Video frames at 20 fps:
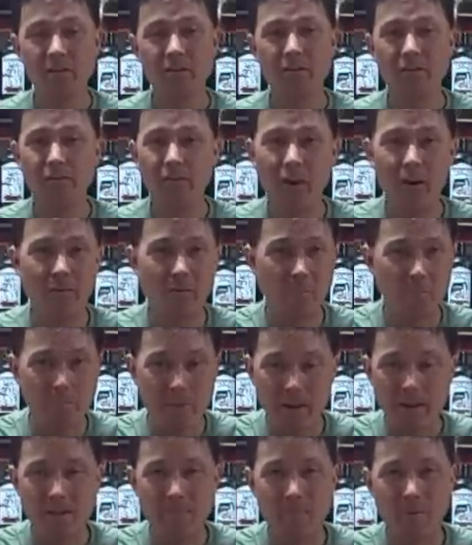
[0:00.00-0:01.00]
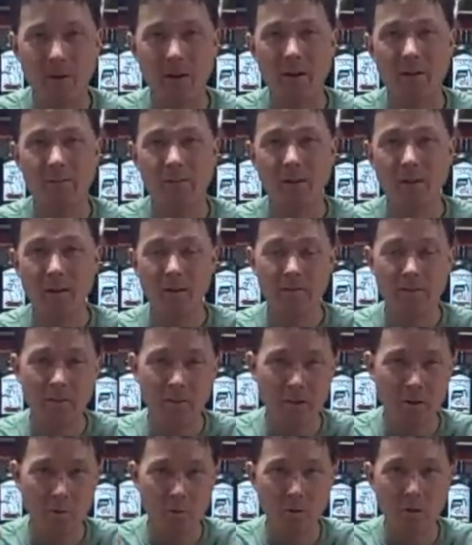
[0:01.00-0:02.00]
to find the best products that
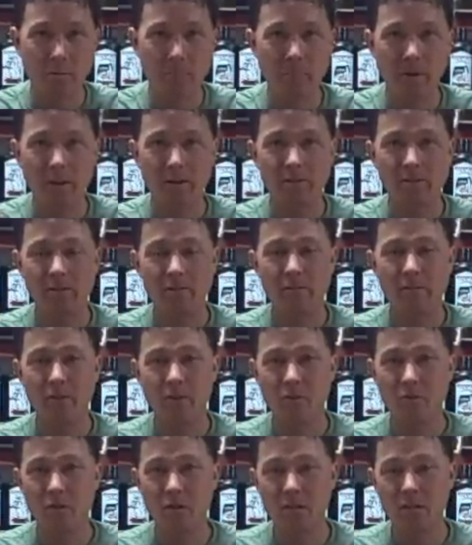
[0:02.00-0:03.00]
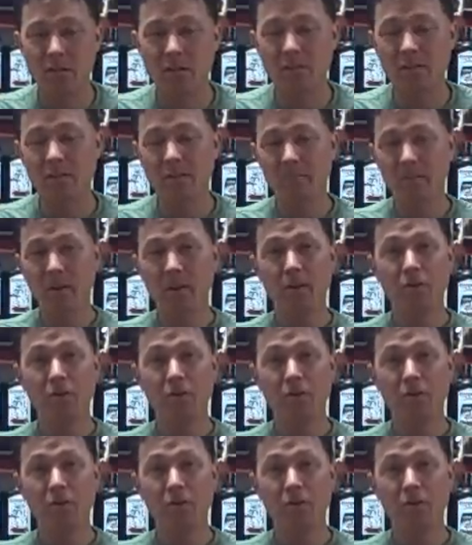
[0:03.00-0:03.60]
are going to work best for your needs.